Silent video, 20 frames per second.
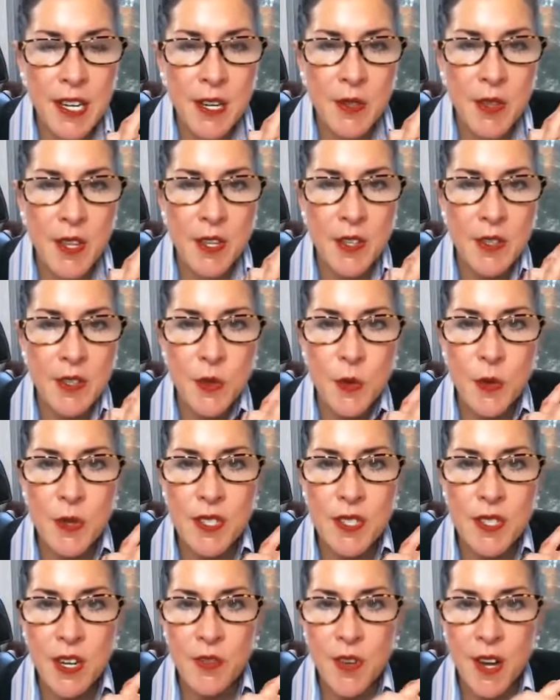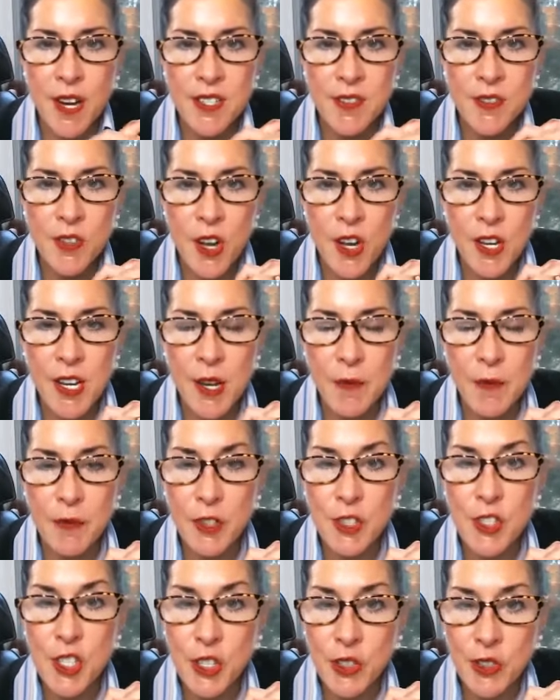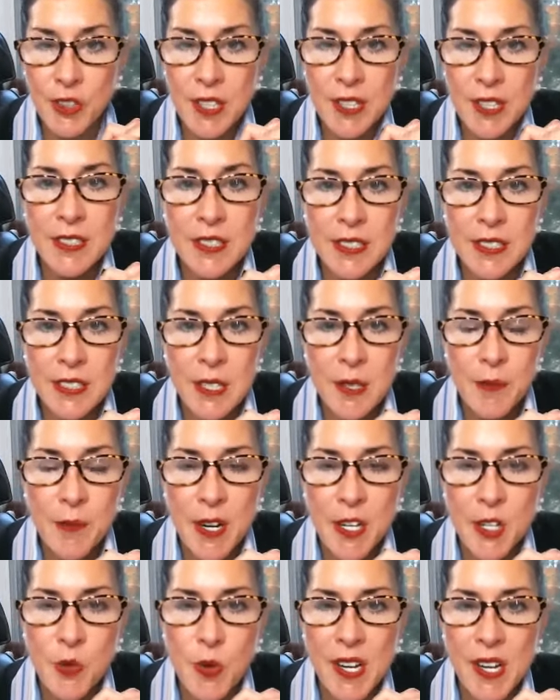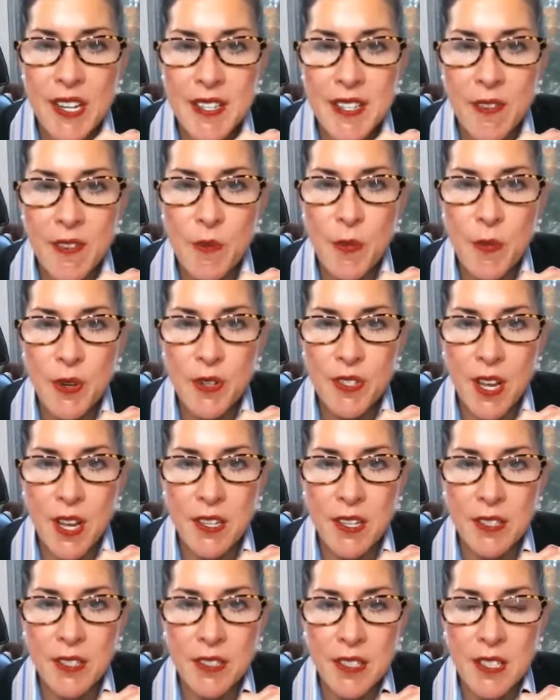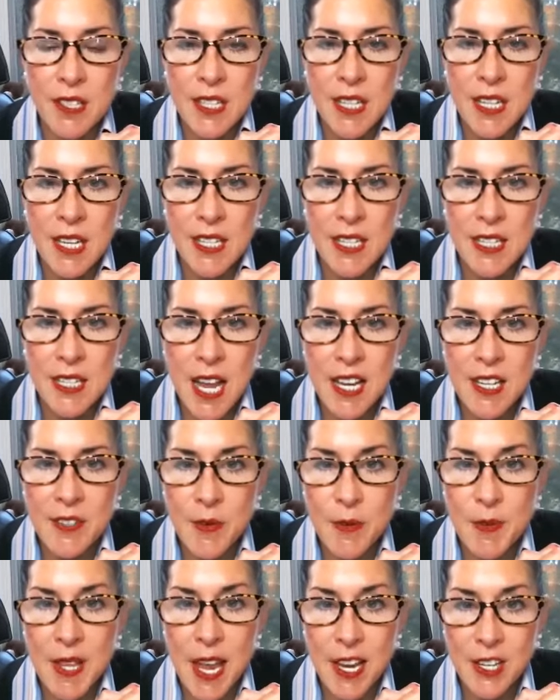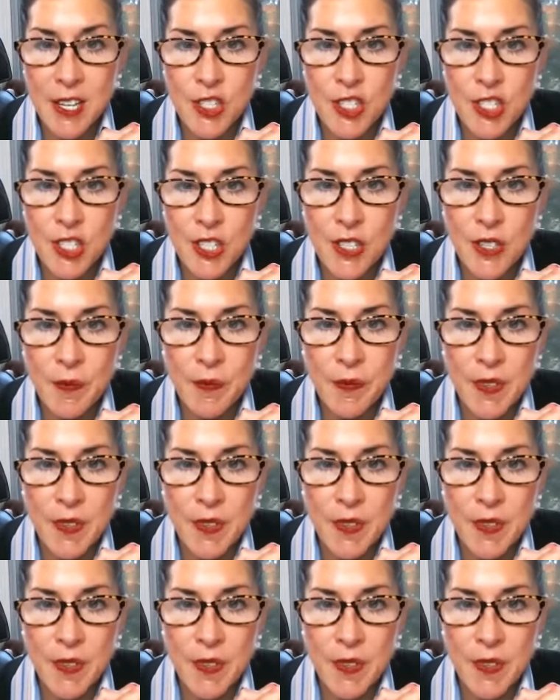The suicide rates have gone up for children by 27% from last year,